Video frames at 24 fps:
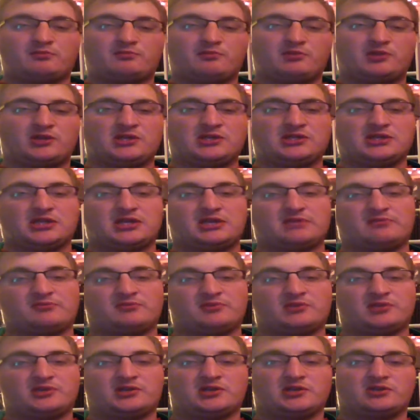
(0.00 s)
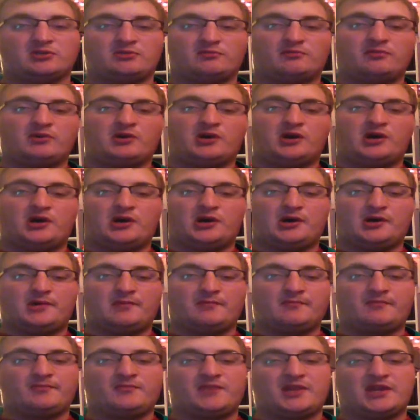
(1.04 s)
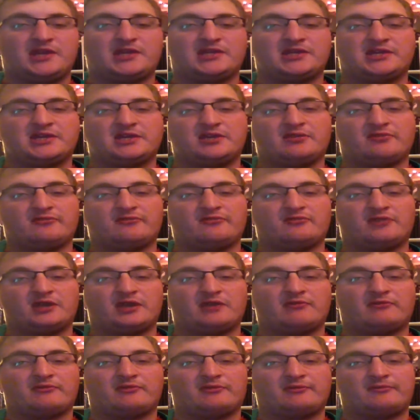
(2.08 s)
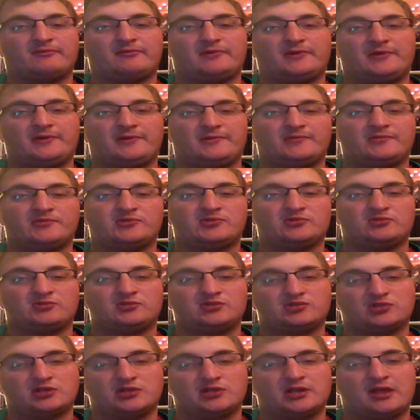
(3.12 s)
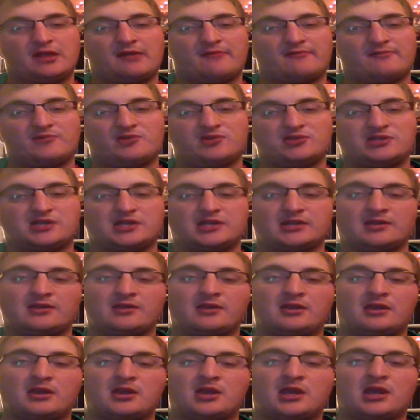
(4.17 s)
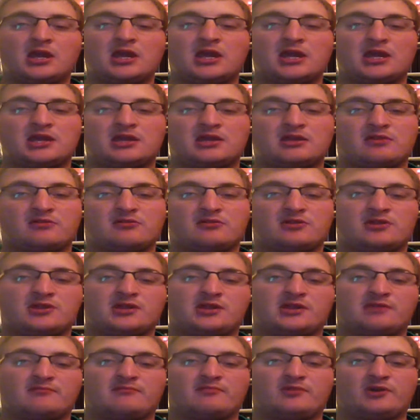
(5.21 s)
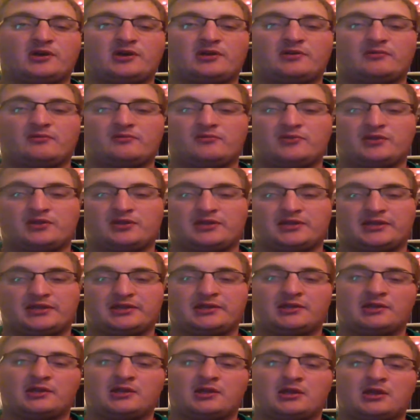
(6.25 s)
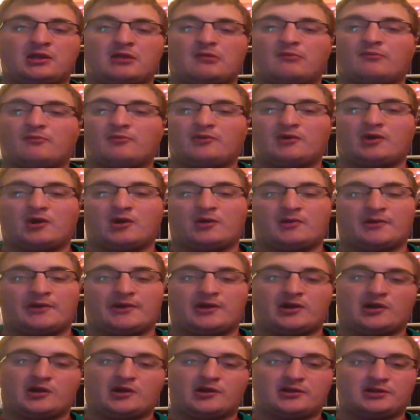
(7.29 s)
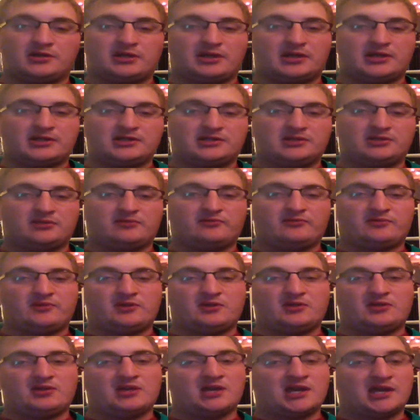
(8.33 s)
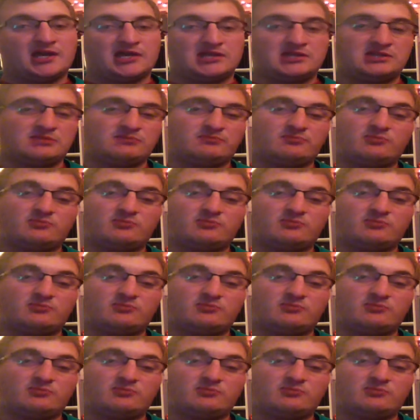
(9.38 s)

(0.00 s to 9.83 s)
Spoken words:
Appreciate for you, but thank you for everyone to enjoy that music and everything. But really, for all my heart, I do for you guys.